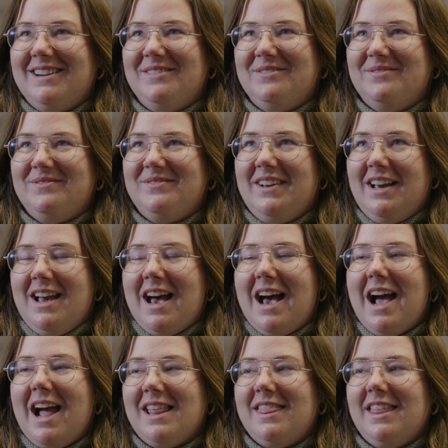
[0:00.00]
um,
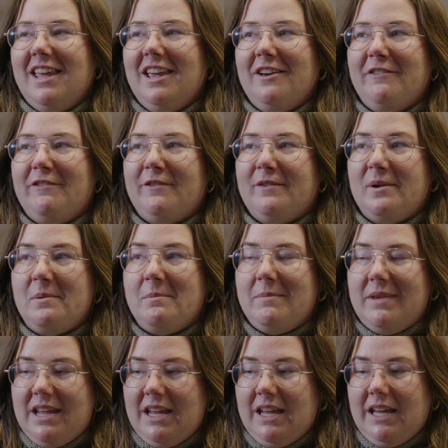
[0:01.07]
I think for
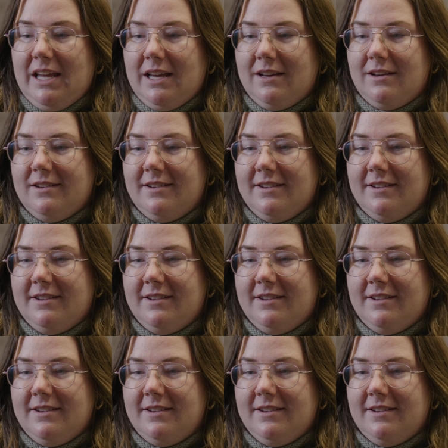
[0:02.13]
me,